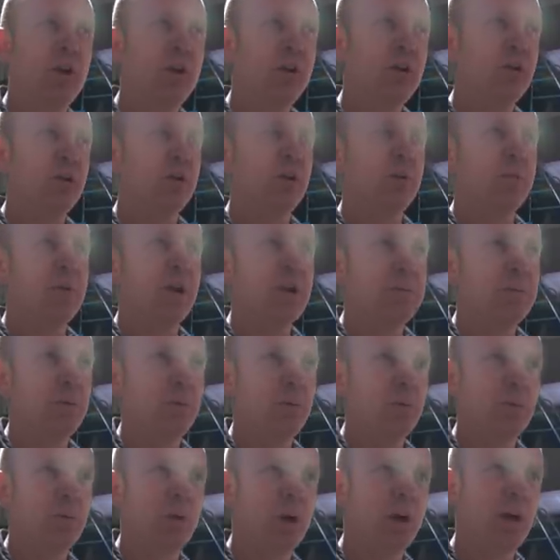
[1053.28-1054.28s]
younger
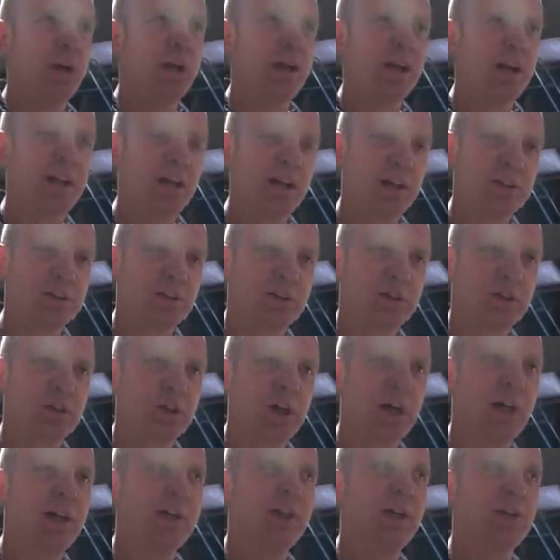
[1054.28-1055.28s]
people getting into the
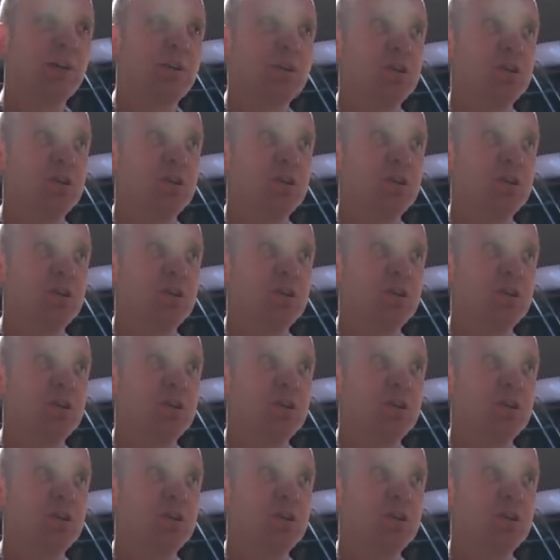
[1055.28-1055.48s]
trade in